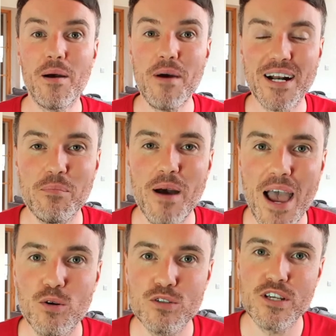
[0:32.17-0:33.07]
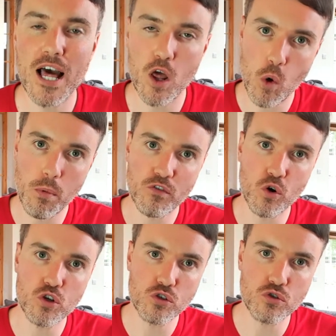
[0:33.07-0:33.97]
back to Buy or Sell. I hope, of
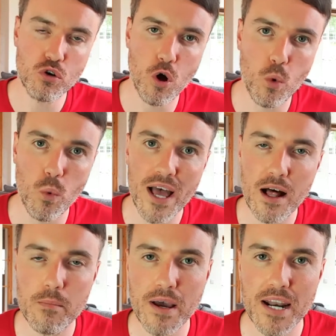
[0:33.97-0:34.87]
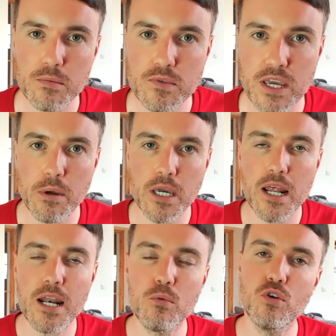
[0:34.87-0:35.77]
course, you're all well. My name's Damien.
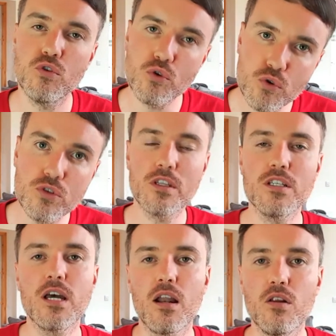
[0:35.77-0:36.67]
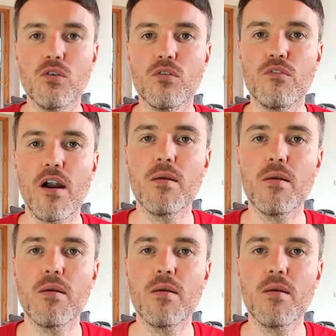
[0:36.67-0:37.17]
Anyone new to the channel, you're very